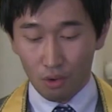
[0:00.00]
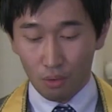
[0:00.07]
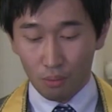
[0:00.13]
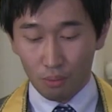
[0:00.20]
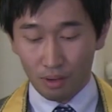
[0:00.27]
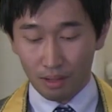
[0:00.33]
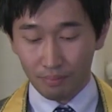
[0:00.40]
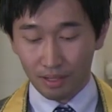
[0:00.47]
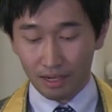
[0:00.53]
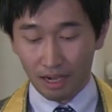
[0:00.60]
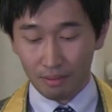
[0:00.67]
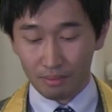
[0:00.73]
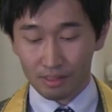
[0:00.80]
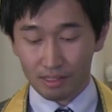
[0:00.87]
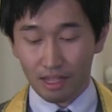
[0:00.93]
one
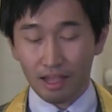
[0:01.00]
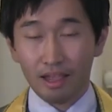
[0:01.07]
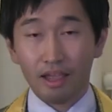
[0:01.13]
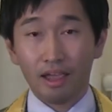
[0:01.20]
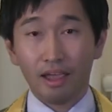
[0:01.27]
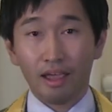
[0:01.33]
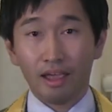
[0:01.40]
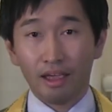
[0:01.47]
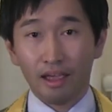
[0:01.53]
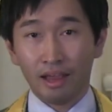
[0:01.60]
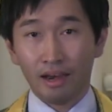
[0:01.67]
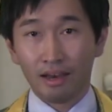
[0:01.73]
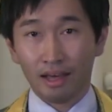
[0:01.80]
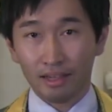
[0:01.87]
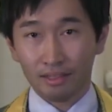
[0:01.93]
becomes
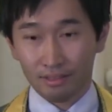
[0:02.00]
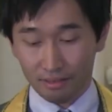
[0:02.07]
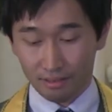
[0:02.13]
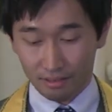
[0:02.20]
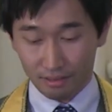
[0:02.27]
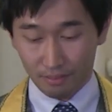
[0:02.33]
enlightened.